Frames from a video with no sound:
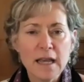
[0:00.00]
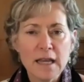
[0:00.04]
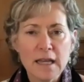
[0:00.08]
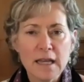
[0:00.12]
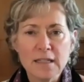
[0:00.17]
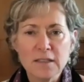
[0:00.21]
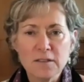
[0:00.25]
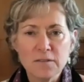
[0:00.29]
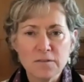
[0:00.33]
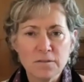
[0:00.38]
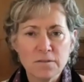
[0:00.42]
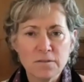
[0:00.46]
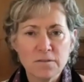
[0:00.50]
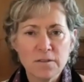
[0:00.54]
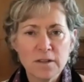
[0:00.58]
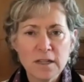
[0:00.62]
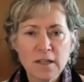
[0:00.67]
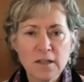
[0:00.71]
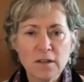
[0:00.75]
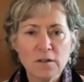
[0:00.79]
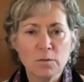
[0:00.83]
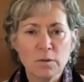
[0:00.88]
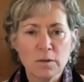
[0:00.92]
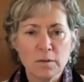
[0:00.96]
it's
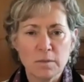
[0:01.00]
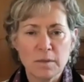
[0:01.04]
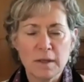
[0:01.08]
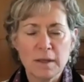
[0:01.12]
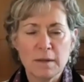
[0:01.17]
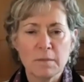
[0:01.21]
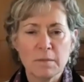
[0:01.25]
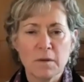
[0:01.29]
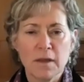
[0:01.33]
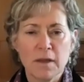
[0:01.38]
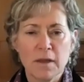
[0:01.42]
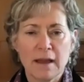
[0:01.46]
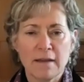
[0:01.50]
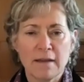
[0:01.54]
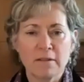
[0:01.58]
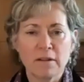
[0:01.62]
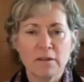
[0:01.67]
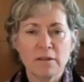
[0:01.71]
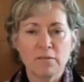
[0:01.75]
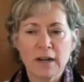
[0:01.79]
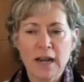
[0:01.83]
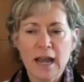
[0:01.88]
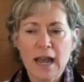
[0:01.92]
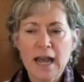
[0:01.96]
filled with people
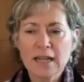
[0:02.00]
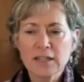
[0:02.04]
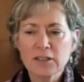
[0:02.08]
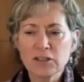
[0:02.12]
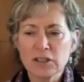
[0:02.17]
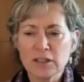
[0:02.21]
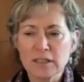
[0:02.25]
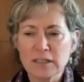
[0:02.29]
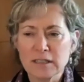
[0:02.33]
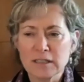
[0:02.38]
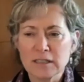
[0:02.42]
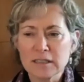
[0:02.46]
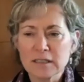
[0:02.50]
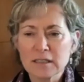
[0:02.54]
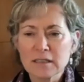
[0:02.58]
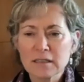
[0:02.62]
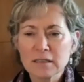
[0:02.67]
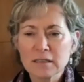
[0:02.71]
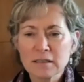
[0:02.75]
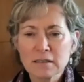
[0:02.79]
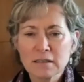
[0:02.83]
having reactions.